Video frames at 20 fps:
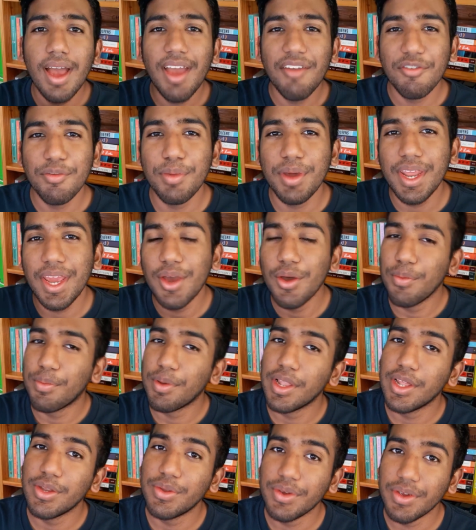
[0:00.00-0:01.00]
Hi everybody, I hope
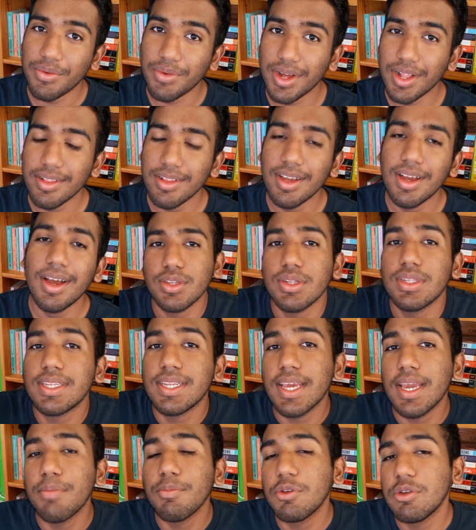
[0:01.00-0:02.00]
y'all are doing well. So
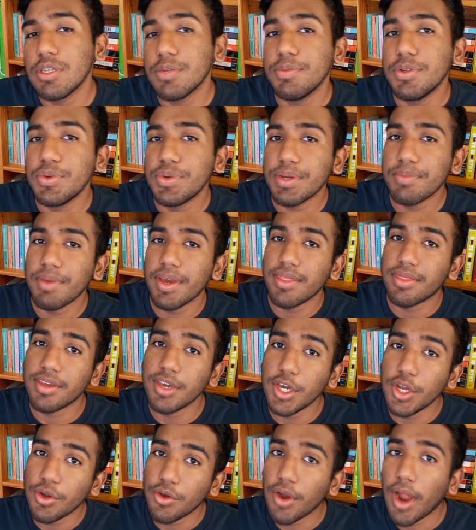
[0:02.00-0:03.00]
today I'm going to be doing my
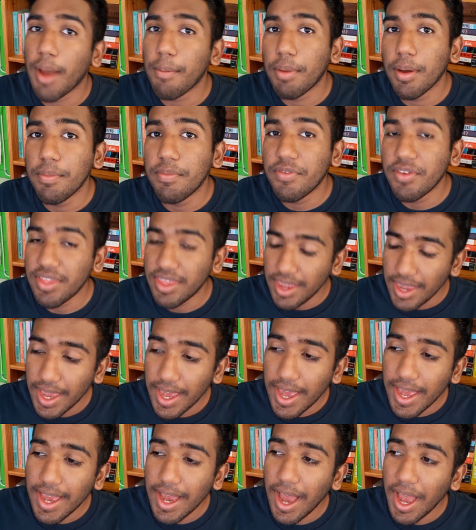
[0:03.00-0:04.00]
third wrap-up for the year.